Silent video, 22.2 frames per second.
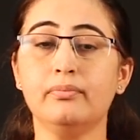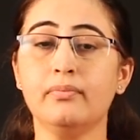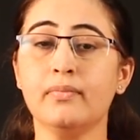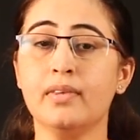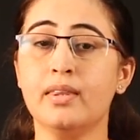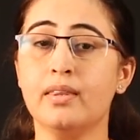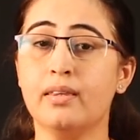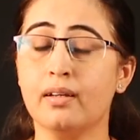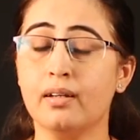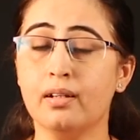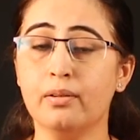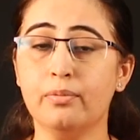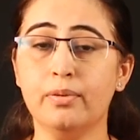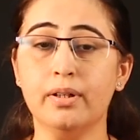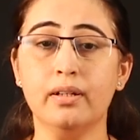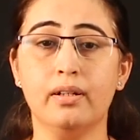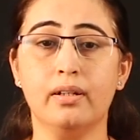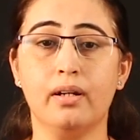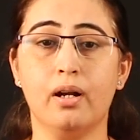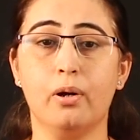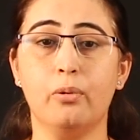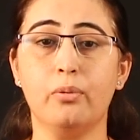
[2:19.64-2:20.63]
There were
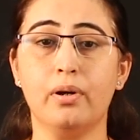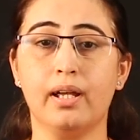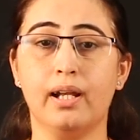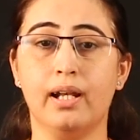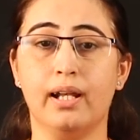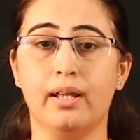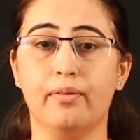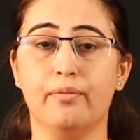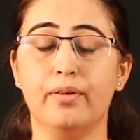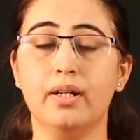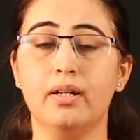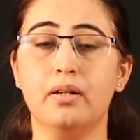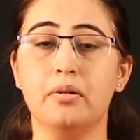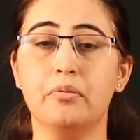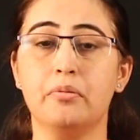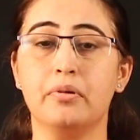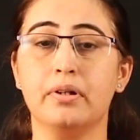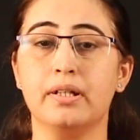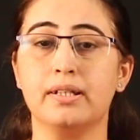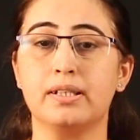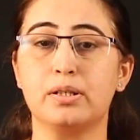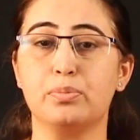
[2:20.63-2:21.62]
around
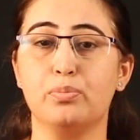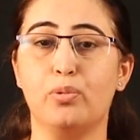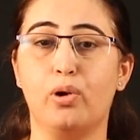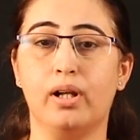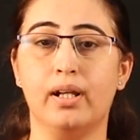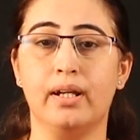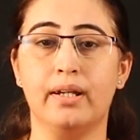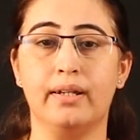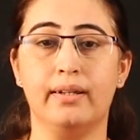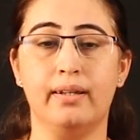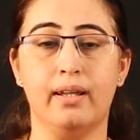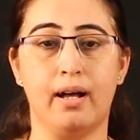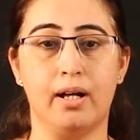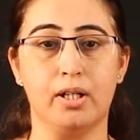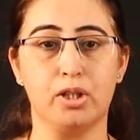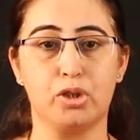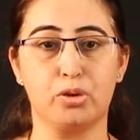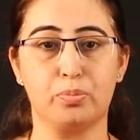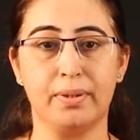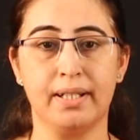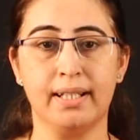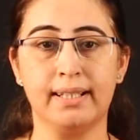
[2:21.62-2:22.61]
1100 small and
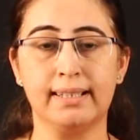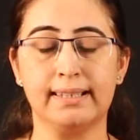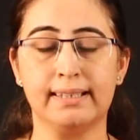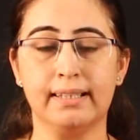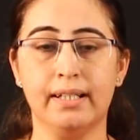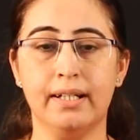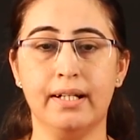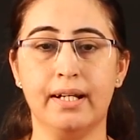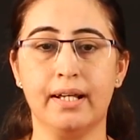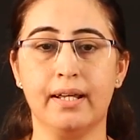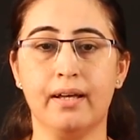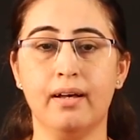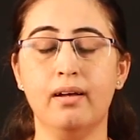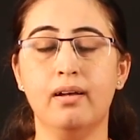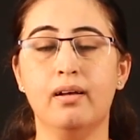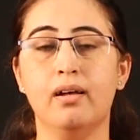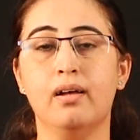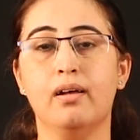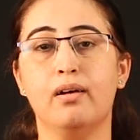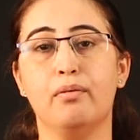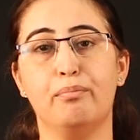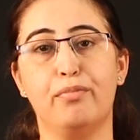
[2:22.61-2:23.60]
large banks in India
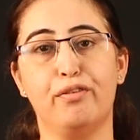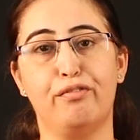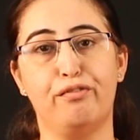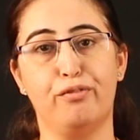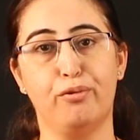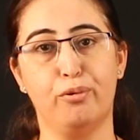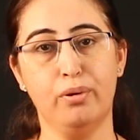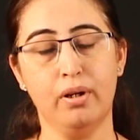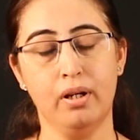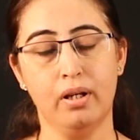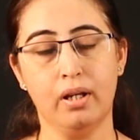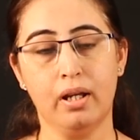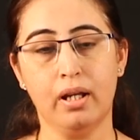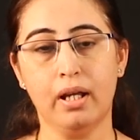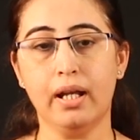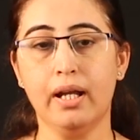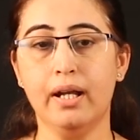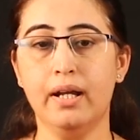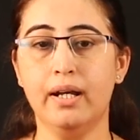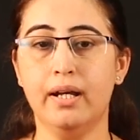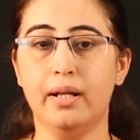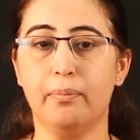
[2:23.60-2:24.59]
before
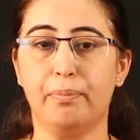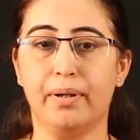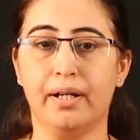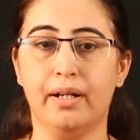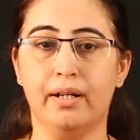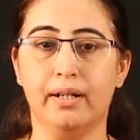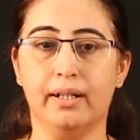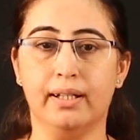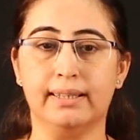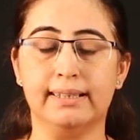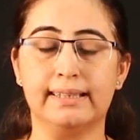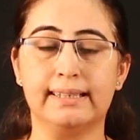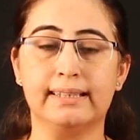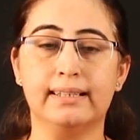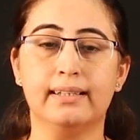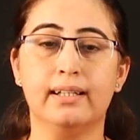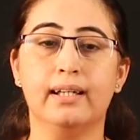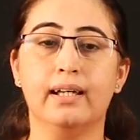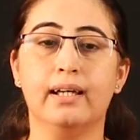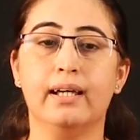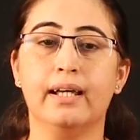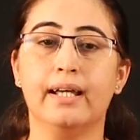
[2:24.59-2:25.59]
independence.
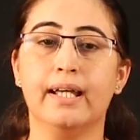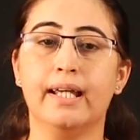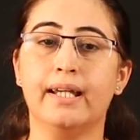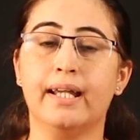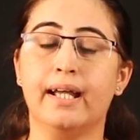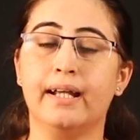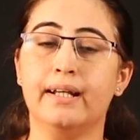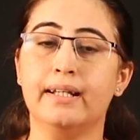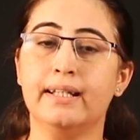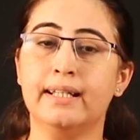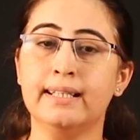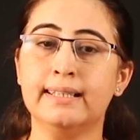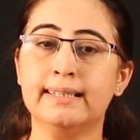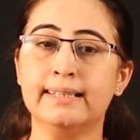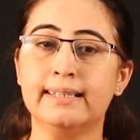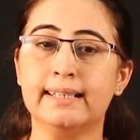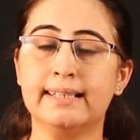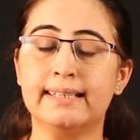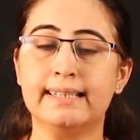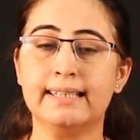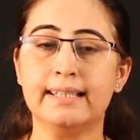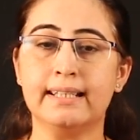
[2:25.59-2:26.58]
In
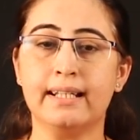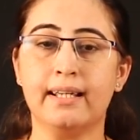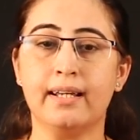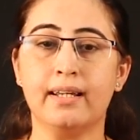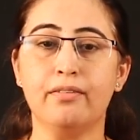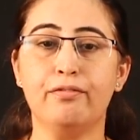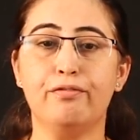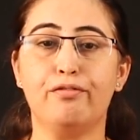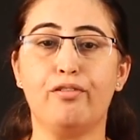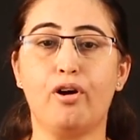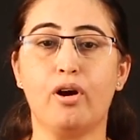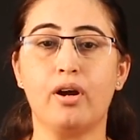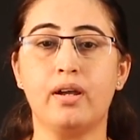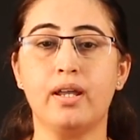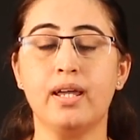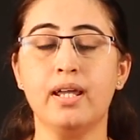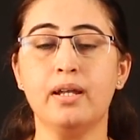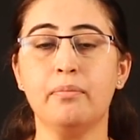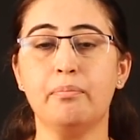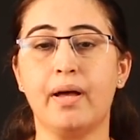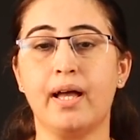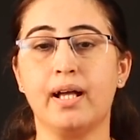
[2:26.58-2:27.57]
1969,
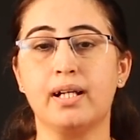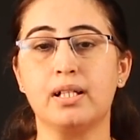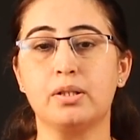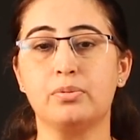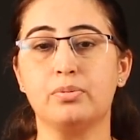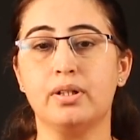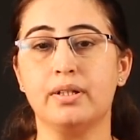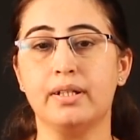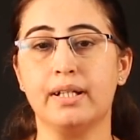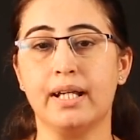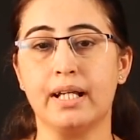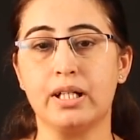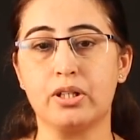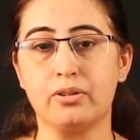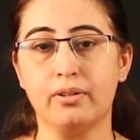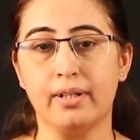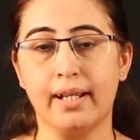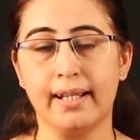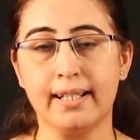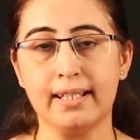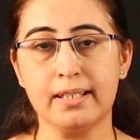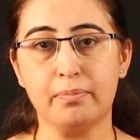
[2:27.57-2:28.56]
14 banks were
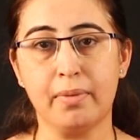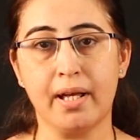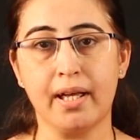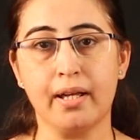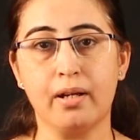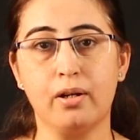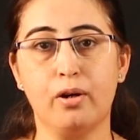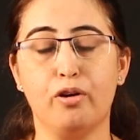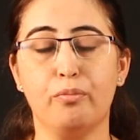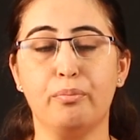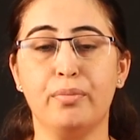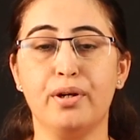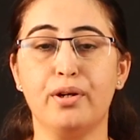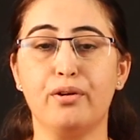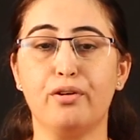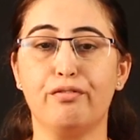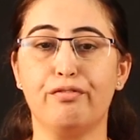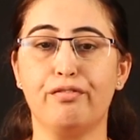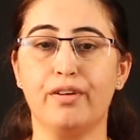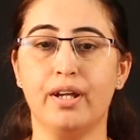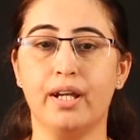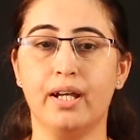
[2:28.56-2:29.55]
nationalized by Government
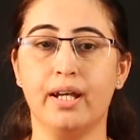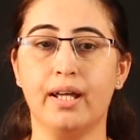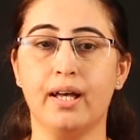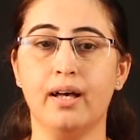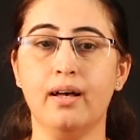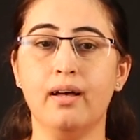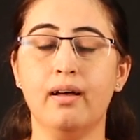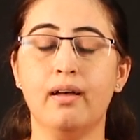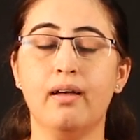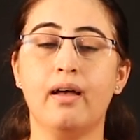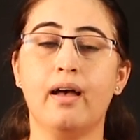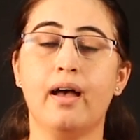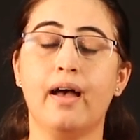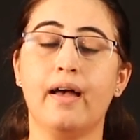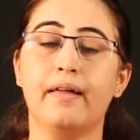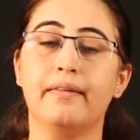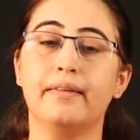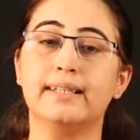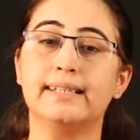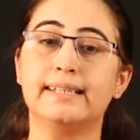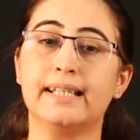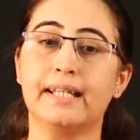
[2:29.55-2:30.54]
of India
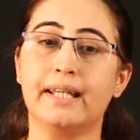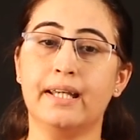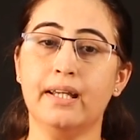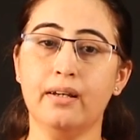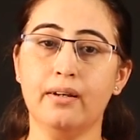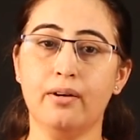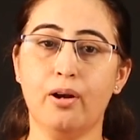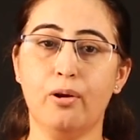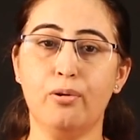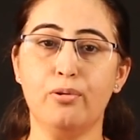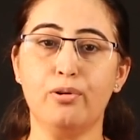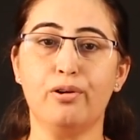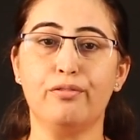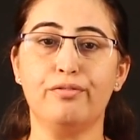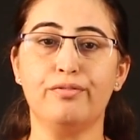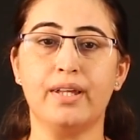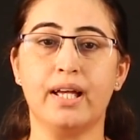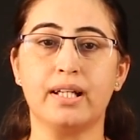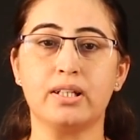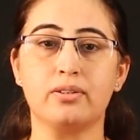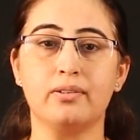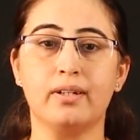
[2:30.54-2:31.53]
and the second round of
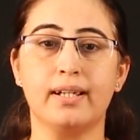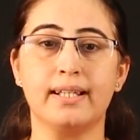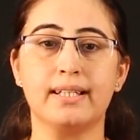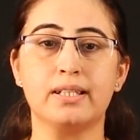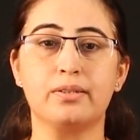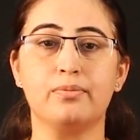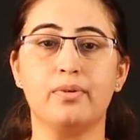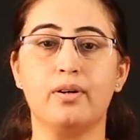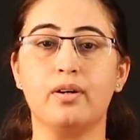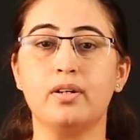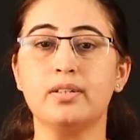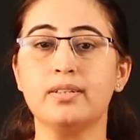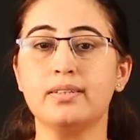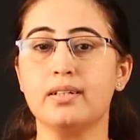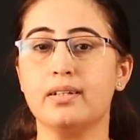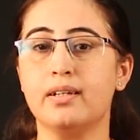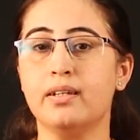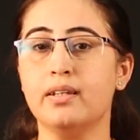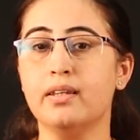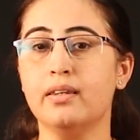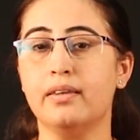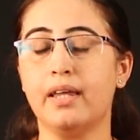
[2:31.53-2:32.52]
nationalized was
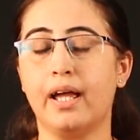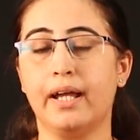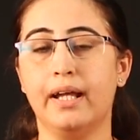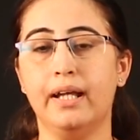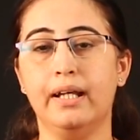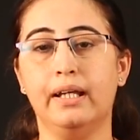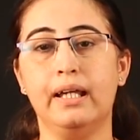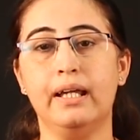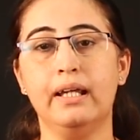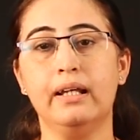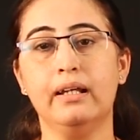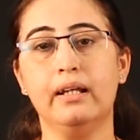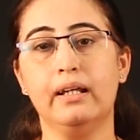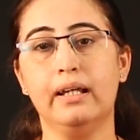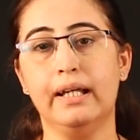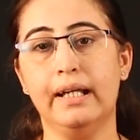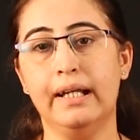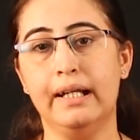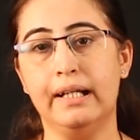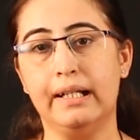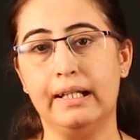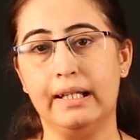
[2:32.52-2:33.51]
in
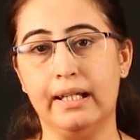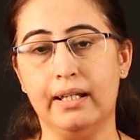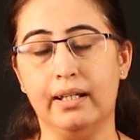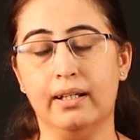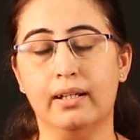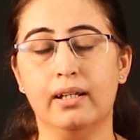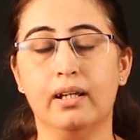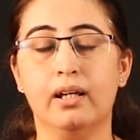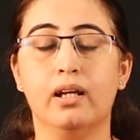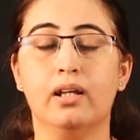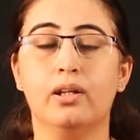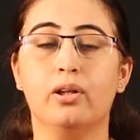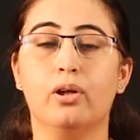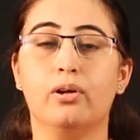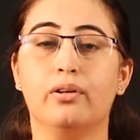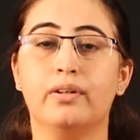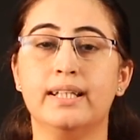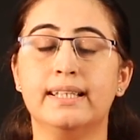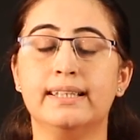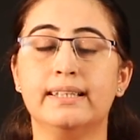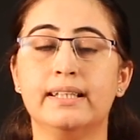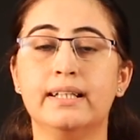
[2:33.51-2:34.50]
1980. Now
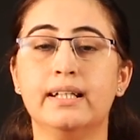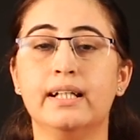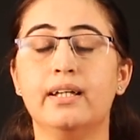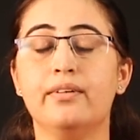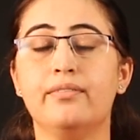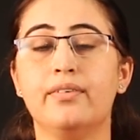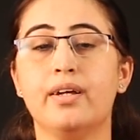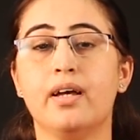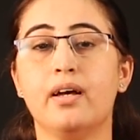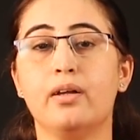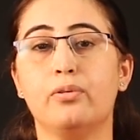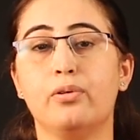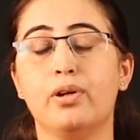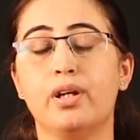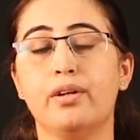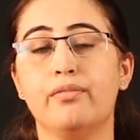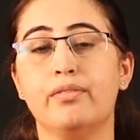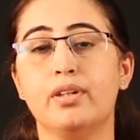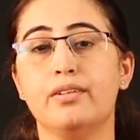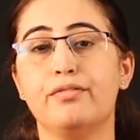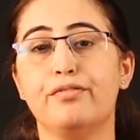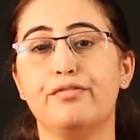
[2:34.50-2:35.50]
recently we are
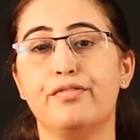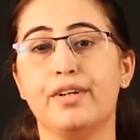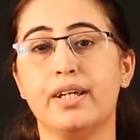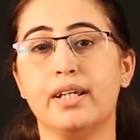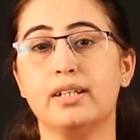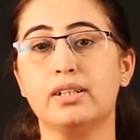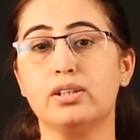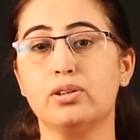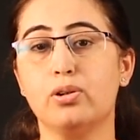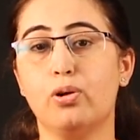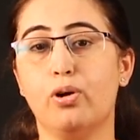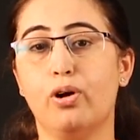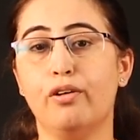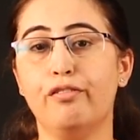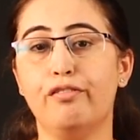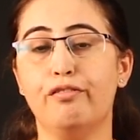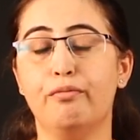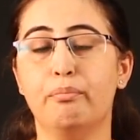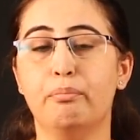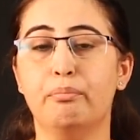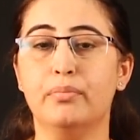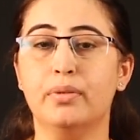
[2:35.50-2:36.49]
going with the phase
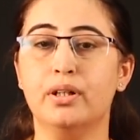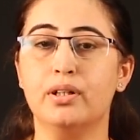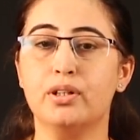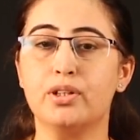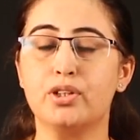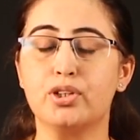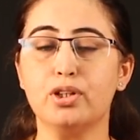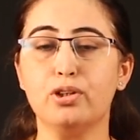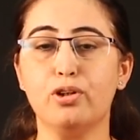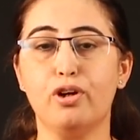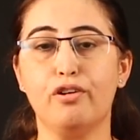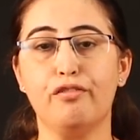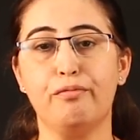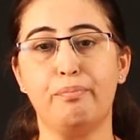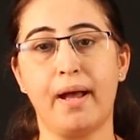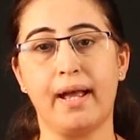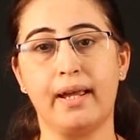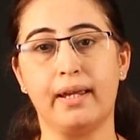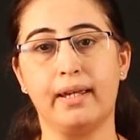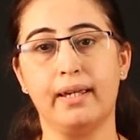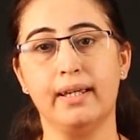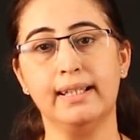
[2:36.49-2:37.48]
of merger of
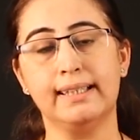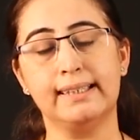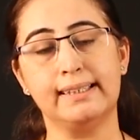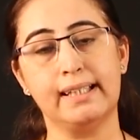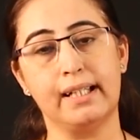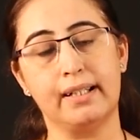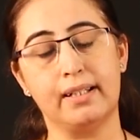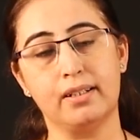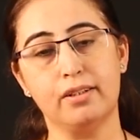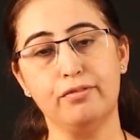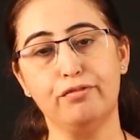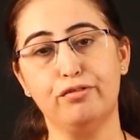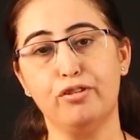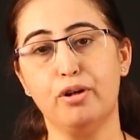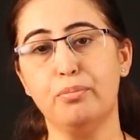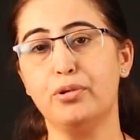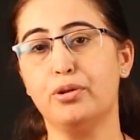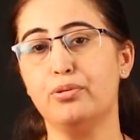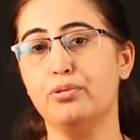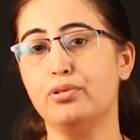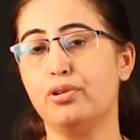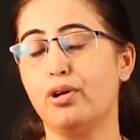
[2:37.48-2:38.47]
banking sector
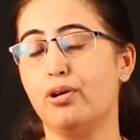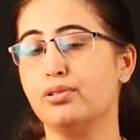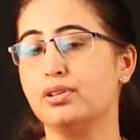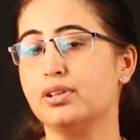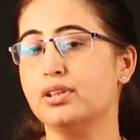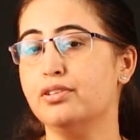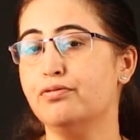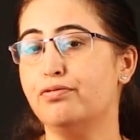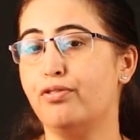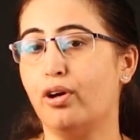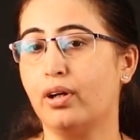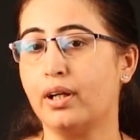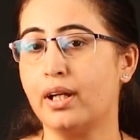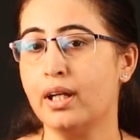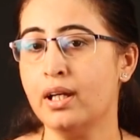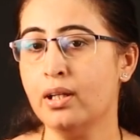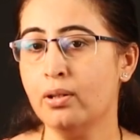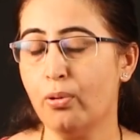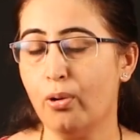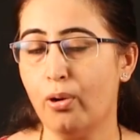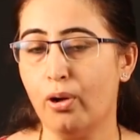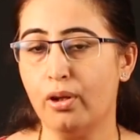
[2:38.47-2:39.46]
from
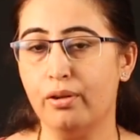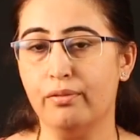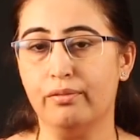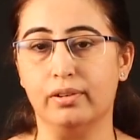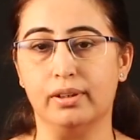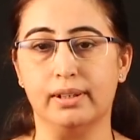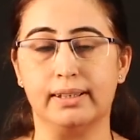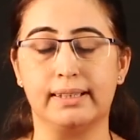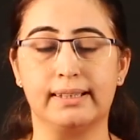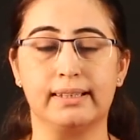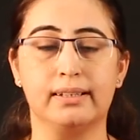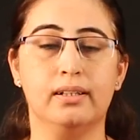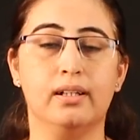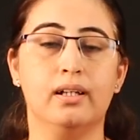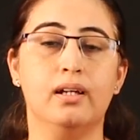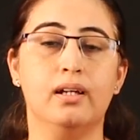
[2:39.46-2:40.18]
2014 onwards.